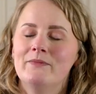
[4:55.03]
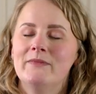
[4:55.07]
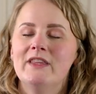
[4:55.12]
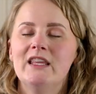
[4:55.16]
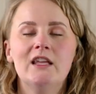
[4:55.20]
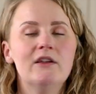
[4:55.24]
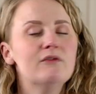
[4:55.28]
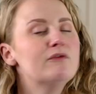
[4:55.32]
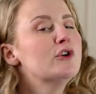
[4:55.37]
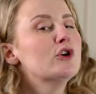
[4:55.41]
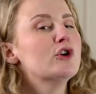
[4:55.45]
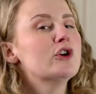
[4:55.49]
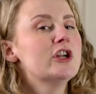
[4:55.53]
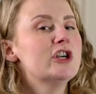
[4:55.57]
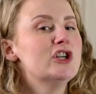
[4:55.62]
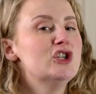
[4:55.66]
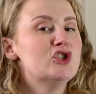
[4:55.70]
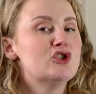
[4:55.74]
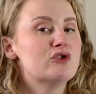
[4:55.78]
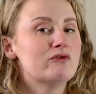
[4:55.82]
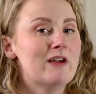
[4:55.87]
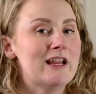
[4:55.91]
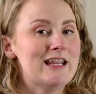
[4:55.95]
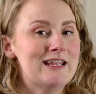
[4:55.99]
if you're gonna
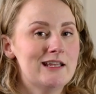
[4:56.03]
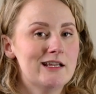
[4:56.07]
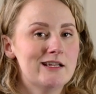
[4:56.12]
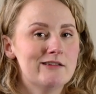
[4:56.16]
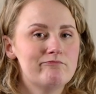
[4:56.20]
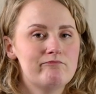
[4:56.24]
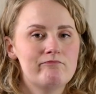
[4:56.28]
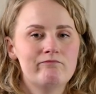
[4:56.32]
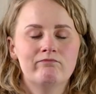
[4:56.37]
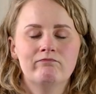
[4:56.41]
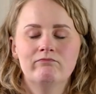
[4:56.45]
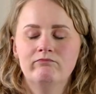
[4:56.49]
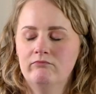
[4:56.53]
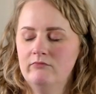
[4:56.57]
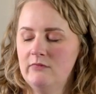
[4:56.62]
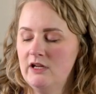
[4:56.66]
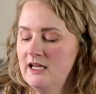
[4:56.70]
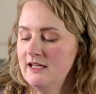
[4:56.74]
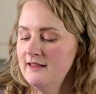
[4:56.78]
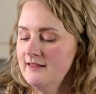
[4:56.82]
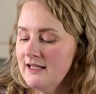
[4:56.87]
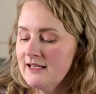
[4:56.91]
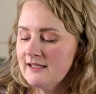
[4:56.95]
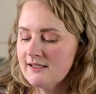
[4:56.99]
drink it.
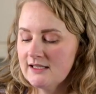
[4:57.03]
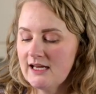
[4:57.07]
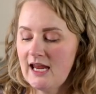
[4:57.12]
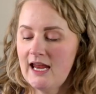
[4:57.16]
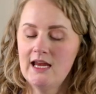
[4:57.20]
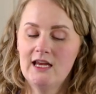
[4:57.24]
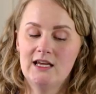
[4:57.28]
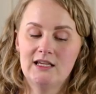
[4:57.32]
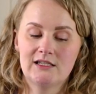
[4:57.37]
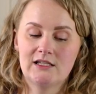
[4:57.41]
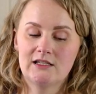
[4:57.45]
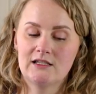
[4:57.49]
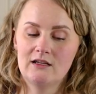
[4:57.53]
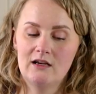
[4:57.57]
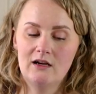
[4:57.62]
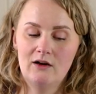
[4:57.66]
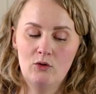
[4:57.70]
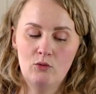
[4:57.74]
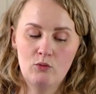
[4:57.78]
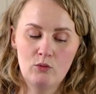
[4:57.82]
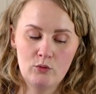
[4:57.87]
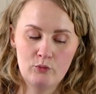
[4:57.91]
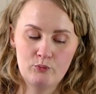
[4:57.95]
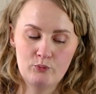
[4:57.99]
In this case,
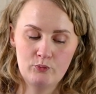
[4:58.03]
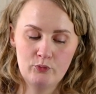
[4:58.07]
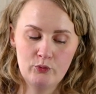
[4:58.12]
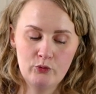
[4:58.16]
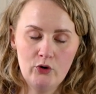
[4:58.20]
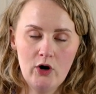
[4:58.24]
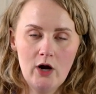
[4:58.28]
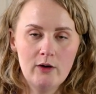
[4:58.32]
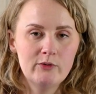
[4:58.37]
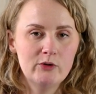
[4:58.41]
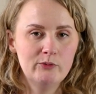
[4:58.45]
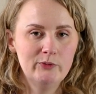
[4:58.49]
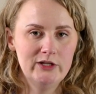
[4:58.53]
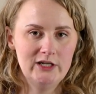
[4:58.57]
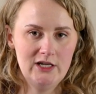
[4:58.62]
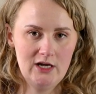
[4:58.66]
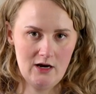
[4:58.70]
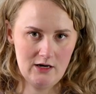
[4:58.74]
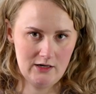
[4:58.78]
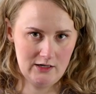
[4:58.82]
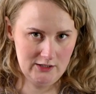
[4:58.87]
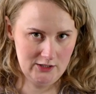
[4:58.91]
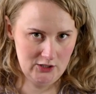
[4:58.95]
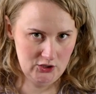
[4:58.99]
we're probably
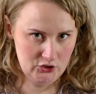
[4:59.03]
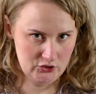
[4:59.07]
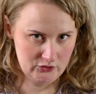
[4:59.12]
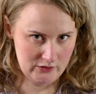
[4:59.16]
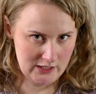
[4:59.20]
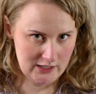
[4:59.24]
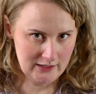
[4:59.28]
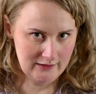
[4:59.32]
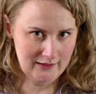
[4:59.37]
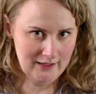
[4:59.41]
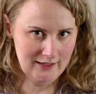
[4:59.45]
not gonna drink